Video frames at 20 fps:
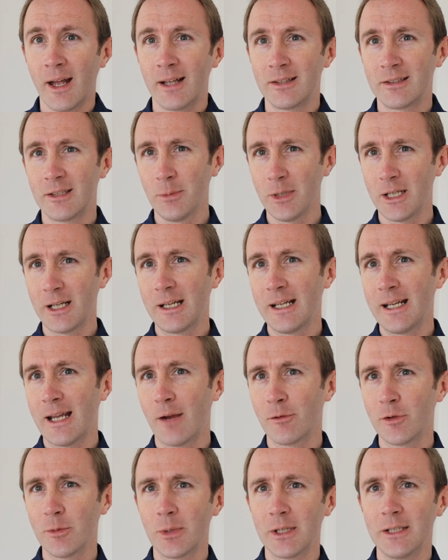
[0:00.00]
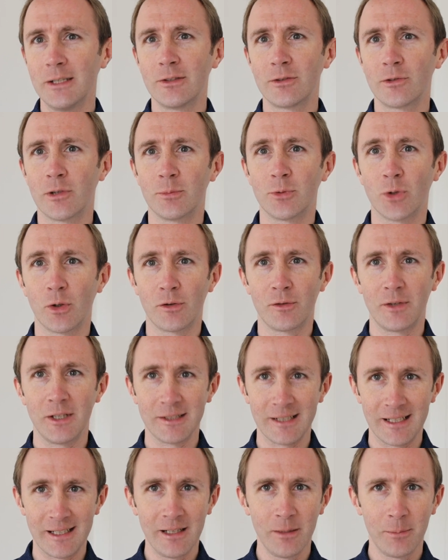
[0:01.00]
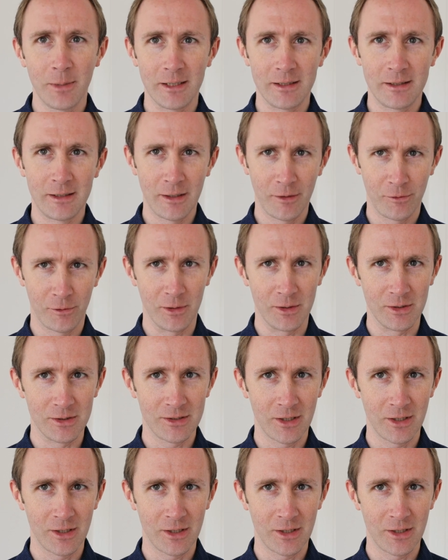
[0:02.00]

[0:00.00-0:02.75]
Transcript: And typically everybody's cryptography is a little bit different.